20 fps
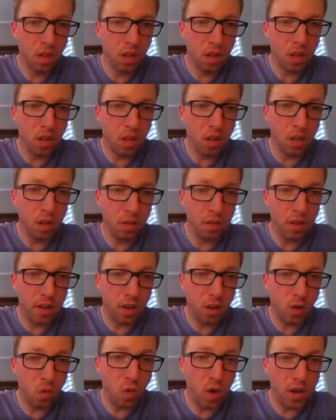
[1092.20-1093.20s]
of
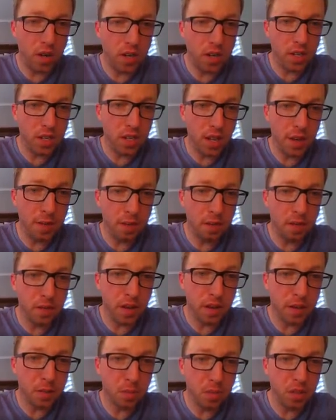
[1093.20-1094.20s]
quantity f of
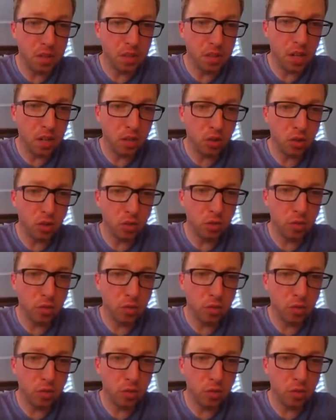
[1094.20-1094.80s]
x plus h